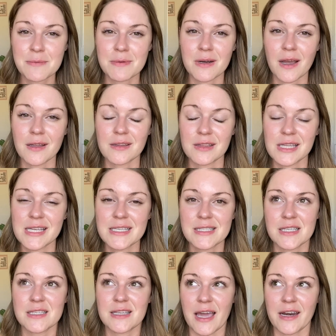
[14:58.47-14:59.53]
but not least,
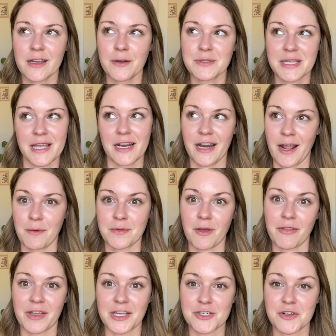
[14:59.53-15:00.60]
this kind of goes hand in hand with all
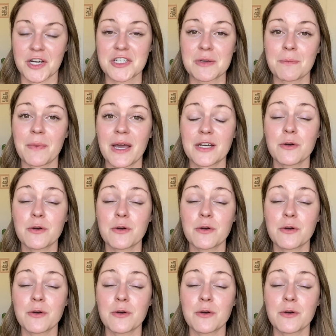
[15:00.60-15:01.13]
the construction, but